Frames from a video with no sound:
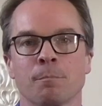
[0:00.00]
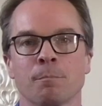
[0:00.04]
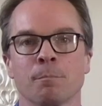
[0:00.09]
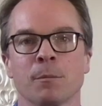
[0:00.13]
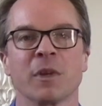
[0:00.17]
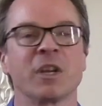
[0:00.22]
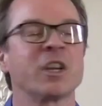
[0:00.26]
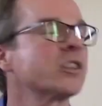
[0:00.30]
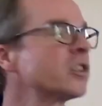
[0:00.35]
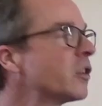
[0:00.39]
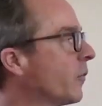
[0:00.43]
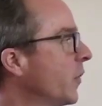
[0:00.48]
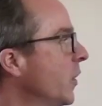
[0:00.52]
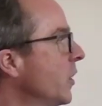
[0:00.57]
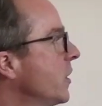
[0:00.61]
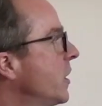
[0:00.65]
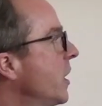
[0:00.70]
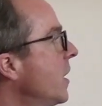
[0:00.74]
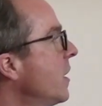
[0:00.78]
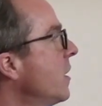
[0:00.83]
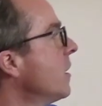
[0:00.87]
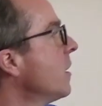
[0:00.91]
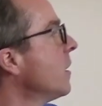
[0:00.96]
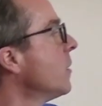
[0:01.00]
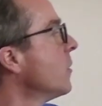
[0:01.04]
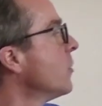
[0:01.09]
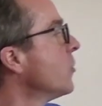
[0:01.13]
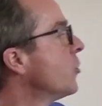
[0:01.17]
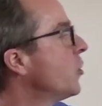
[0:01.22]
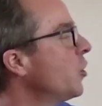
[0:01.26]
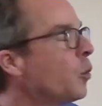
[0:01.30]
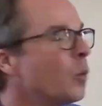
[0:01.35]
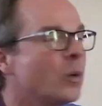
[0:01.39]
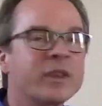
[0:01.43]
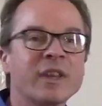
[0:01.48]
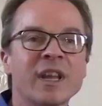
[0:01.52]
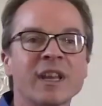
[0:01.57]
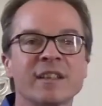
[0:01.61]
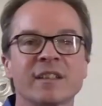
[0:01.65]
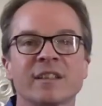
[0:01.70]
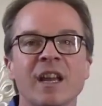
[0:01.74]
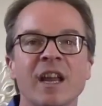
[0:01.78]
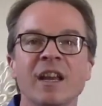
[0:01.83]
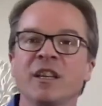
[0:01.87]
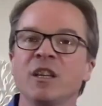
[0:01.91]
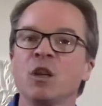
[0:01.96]
Because if you didn't do what they
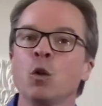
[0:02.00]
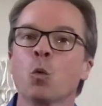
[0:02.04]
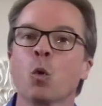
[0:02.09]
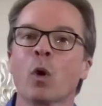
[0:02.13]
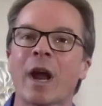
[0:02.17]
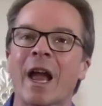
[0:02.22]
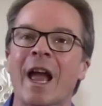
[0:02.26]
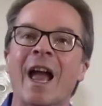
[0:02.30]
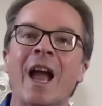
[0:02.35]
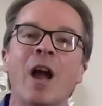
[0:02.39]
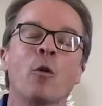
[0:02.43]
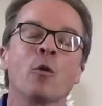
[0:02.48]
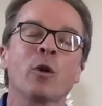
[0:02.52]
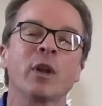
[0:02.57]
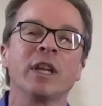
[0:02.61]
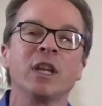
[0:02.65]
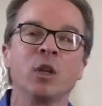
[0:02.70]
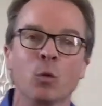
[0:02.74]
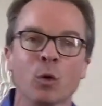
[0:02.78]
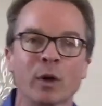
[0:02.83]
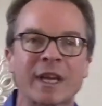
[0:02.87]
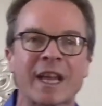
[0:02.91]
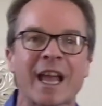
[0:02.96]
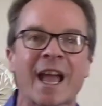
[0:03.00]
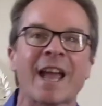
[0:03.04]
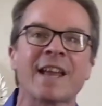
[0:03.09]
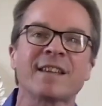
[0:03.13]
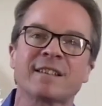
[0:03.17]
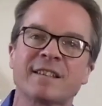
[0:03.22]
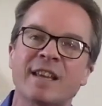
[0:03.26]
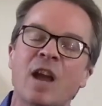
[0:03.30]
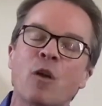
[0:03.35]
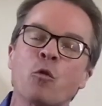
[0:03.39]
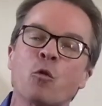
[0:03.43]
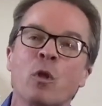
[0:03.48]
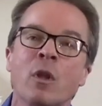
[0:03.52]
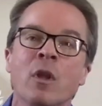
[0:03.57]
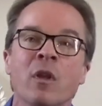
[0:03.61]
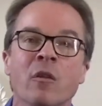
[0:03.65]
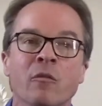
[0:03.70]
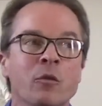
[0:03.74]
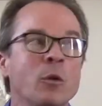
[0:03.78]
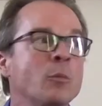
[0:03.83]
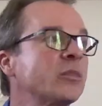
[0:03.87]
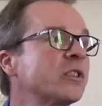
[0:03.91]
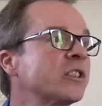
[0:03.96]
said, you were out and you were cast out
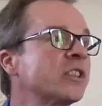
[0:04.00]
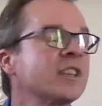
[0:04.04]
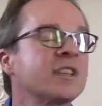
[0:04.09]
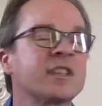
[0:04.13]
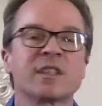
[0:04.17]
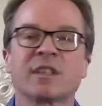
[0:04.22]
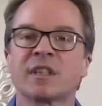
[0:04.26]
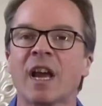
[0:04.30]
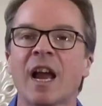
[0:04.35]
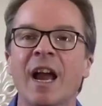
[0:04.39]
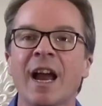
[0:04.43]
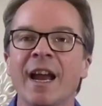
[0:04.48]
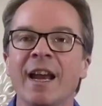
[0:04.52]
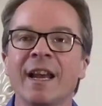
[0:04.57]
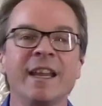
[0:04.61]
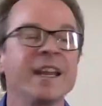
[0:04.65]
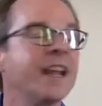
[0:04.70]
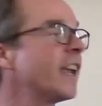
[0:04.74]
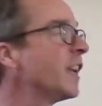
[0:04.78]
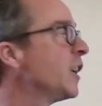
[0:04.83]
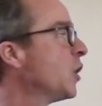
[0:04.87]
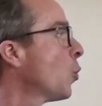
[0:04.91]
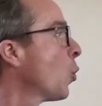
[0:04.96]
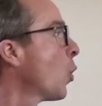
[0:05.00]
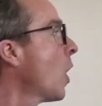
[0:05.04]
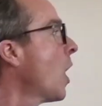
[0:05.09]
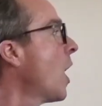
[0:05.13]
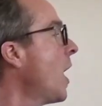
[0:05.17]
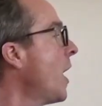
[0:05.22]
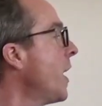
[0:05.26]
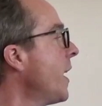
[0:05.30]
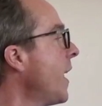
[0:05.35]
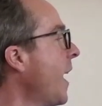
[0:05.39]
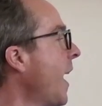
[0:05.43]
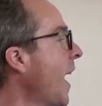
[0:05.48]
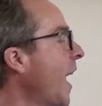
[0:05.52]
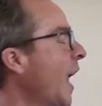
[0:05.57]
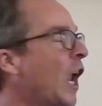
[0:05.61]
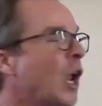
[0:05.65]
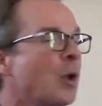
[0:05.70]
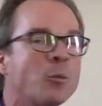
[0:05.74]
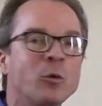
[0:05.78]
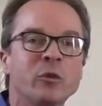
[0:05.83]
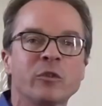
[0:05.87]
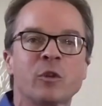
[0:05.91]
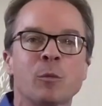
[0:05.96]
from society and you were
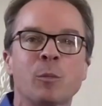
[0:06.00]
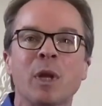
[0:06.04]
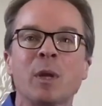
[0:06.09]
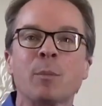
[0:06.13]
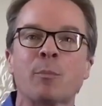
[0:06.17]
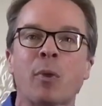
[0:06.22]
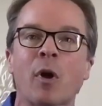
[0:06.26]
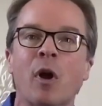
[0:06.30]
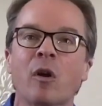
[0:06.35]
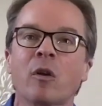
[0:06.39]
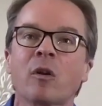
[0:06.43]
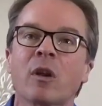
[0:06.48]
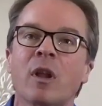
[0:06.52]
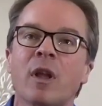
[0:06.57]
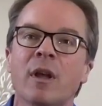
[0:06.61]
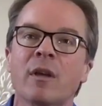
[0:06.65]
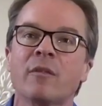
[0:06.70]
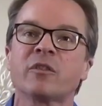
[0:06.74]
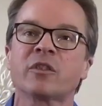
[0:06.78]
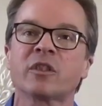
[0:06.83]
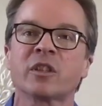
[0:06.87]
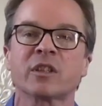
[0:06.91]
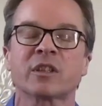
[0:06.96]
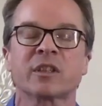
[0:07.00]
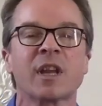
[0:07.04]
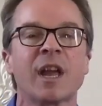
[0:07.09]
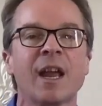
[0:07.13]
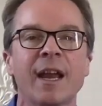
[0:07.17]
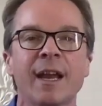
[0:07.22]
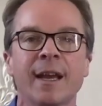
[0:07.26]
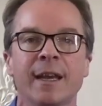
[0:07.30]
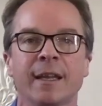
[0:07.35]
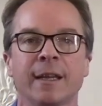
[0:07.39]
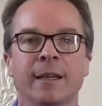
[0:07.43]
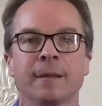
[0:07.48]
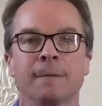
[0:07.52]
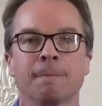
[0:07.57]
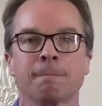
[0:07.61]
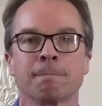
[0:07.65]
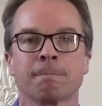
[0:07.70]
unable to be part of society.